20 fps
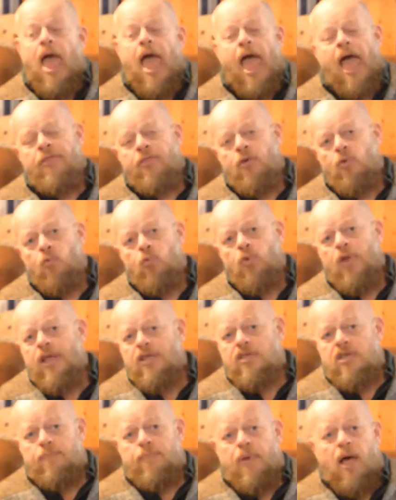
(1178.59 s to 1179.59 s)
And the
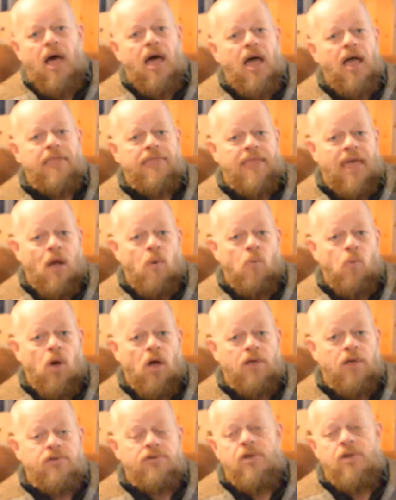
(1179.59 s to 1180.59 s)
reason behind that
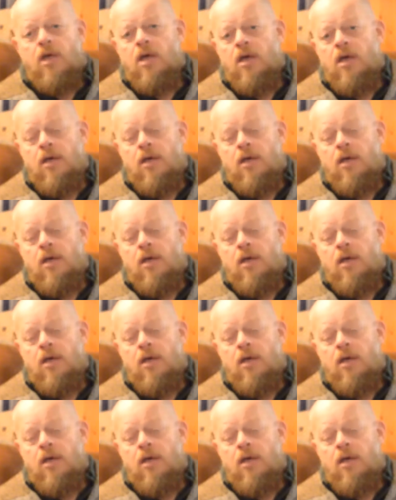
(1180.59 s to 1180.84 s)
was